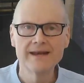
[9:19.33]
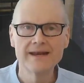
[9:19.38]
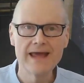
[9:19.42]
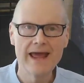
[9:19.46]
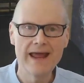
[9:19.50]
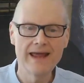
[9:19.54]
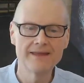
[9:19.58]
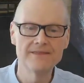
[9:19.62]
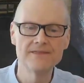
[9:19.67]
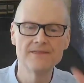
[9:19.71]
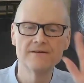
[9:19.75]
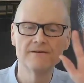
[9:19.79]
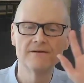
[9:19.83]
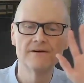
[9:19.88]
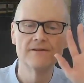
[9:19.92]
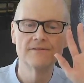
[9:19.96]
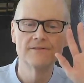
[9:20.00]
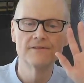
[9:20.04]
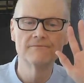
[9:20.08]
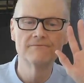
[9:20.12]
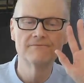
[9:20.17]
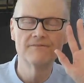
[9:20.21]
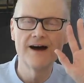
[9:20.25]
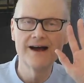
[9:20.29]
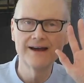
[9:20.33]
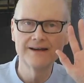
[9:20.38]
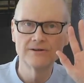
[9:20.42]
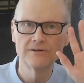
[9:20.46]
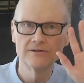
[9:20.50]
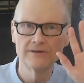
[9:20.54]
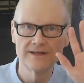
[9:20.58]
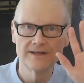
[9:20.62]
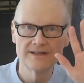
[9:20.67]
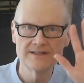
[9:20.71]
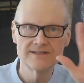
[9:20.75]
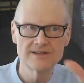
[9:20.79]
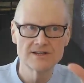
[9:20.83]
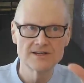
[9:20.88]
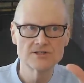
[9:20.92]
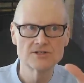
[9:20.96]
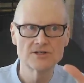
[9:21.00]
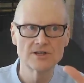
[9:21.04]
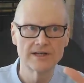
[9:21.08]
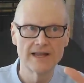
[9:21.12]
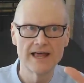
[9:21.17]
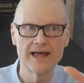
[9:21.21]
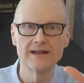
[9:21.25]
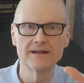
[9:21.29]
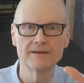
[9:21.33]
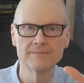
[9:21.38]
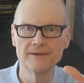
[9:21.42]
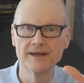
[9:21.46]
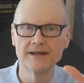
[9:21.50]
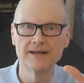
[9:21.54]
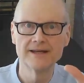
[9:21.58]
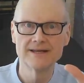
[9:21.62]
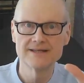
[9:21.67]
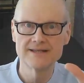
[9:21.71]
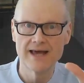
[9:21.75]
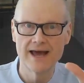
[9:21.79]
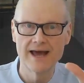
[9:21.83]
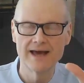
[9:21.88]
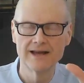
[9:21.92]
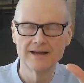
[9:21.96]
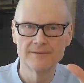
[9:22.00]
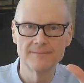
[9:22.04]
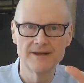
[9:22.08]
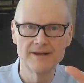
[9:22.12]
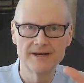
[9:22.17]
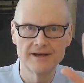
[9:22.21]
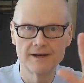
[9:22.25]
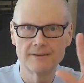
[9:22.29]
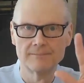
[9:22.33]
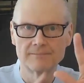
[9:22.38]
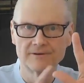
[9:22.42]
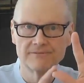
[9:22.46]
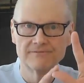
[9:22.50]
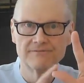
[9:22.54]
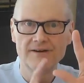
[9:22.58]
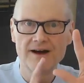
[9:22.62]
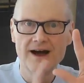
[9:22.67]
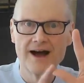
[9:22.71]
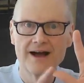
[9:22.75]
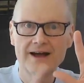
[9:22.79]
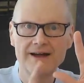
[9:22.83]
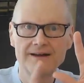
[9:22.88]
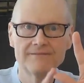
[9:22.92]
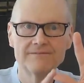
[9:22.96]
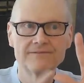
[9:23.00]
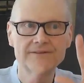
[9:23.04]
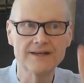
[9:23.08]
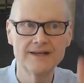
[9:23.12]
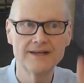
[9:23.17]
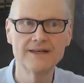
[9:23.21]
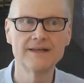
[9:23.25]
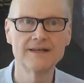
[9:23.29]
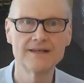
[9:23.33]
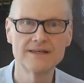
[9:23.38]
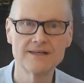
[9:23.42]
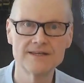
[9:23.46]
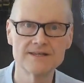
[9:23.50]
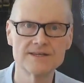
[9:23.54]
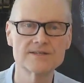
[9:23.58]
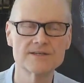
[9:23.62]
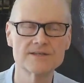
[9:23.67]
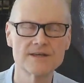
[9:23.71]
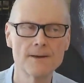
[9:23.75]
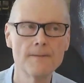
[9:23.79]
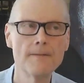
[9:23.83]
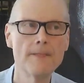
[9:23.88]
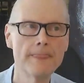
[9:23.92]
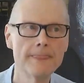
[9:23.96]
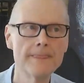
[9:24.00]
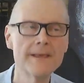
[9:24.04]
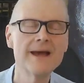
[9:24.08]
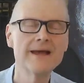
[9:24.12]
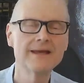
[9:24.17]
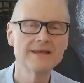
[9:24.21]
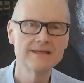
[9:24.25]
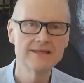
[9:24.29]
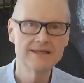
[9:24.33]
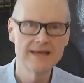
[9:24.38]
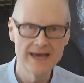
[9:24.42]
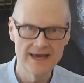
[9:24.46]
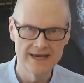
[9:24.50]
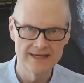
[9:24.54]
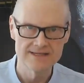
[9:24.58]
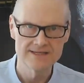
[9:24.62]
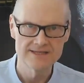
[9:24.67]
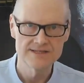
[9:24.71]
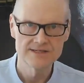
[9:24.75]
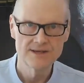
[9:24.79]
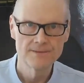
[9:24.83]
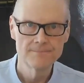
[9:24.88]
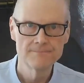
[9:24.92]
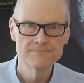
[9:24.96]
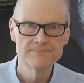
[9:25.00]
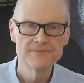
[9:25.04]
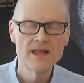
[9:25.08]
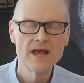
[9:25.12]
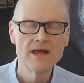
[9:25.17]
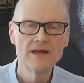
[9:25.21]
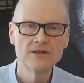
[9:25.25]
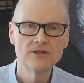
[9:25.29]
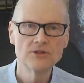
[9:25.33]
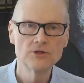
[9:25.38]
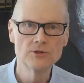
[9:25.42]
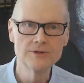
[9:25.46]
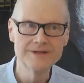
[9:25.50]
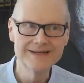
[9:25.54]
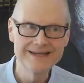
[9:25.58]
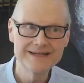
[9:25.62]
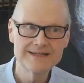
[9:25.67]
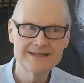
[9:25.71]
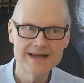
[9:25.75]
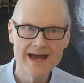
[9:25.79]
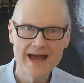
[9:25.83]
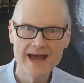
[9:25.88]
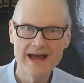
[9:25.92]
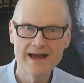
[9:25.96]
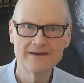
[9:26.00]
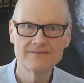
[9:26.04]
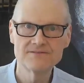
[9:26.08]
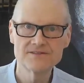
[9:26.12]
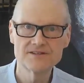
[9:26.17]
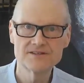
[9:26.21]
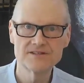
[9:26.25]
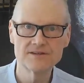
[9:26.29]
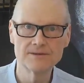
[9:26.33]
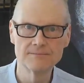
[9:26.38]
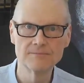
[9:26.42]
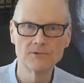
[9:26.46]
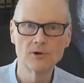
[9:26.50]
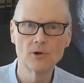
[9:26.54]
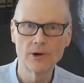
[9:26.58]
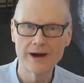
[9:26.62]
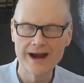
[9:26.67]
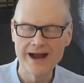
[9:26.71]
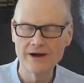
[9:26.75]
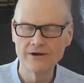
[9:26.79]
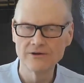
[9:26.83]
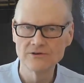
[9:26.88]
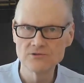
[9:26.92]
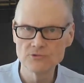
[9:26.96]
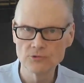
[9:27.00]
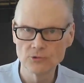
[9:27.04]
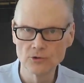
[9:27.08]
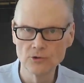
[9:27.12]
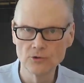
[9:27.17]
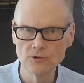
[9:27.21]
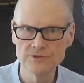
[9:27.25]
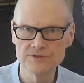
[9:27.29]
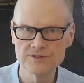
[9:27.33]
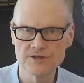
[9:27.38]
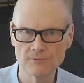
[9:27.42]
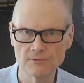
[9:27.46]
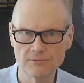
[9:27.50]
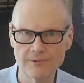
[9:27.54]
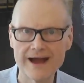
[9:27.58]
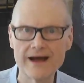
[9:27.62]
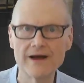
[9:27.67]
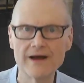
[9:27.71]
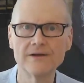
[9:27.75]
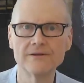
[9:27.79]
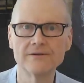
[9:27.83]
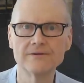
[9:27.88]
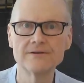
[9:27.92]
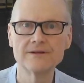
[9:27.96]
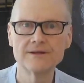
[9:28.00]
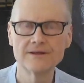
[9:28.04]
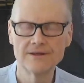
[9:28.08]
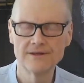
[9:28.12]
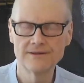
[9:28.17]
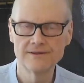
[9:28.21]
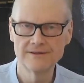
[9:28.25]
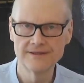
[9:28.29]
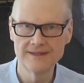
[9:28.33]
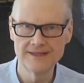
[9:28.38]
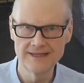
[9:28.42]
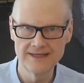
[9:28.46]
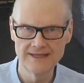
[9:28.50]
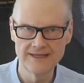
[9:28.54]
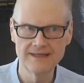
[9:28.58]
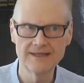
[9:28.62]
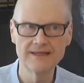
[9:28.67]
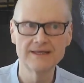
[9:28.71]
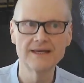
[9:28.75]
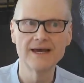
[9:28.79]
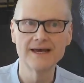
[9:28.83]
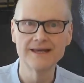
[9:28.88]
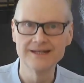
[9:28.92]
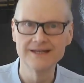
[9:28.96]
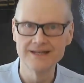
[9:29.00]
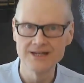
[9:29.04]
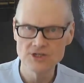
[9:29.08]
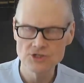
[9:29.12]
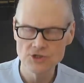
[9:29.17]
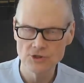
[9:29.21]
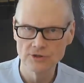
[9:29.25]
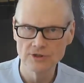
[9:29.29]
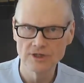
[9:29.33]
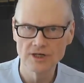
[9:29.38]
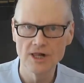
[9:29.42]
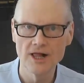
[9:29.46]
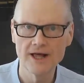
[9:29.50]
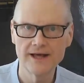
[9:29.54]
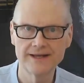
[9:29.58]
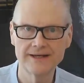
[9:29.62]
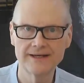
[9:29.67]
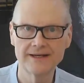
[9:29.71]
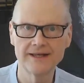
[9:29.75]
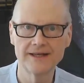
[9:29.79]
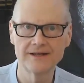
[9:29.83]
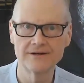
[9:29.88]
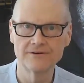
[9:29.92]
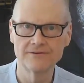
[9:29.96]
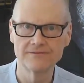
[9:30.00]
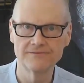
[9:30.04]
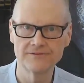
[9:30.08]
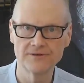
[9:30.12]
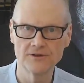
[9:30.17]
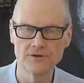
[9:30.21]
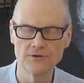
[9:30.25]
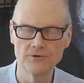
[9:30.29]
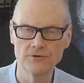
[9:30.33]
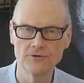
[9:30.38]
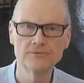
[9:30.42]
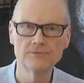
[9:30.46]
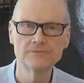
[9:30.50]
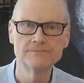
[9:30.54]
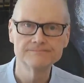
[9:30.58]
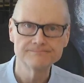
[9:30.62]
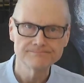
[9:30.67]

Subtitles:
And the final essential element number five is, yes, you need to have some ground rules around the initial client interview